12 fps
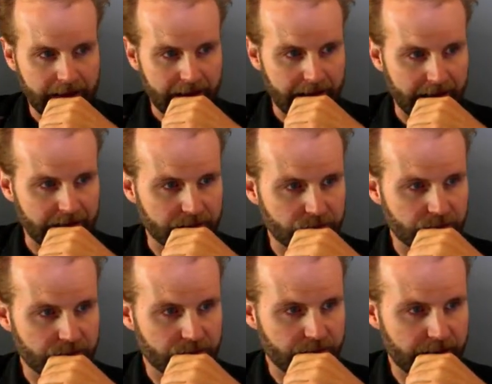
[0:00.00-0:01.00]
And we
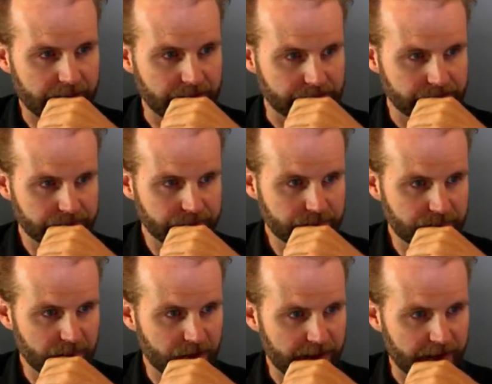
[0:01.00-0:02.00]
can try to
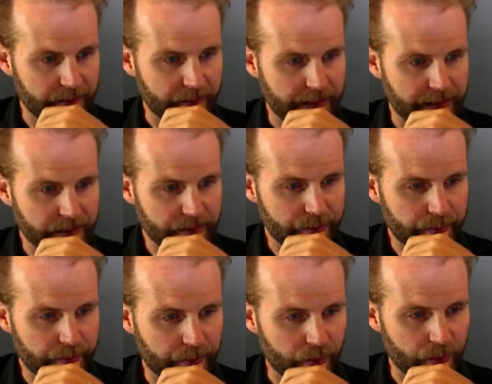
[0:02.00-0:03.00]
go down to minus
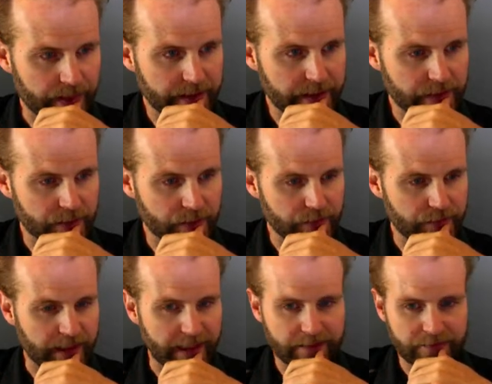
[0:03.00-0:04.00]

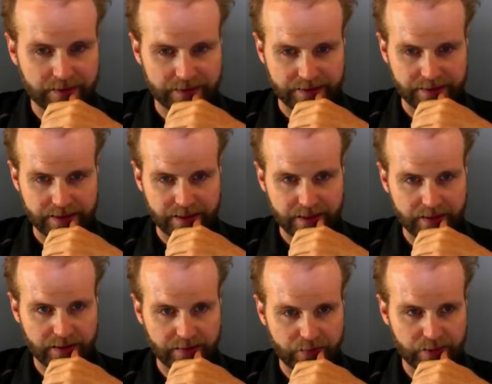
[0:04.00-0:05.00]
0.25. Let's see
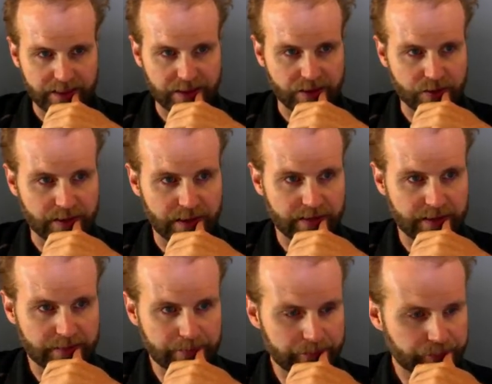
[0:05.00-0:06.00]
if we can do
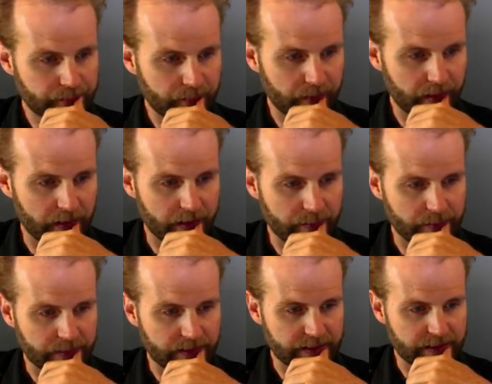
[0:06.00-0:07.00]
anything.
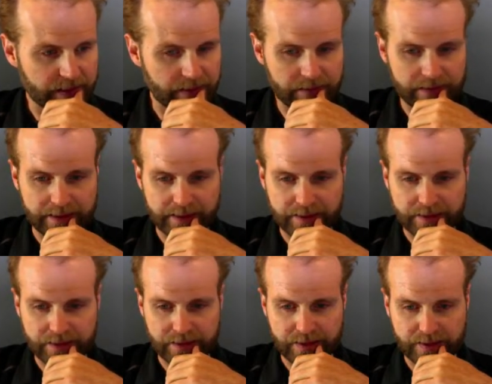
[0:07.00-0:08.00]
Still, it's
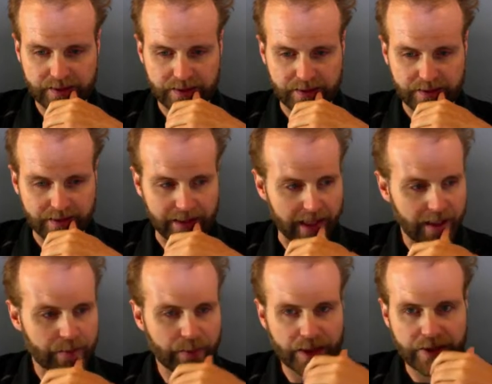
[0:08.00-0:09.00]
just
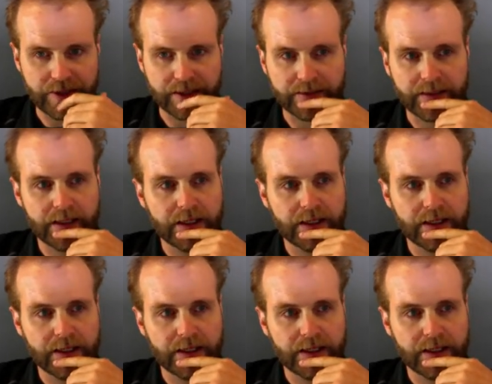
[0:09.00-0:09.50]
not budging.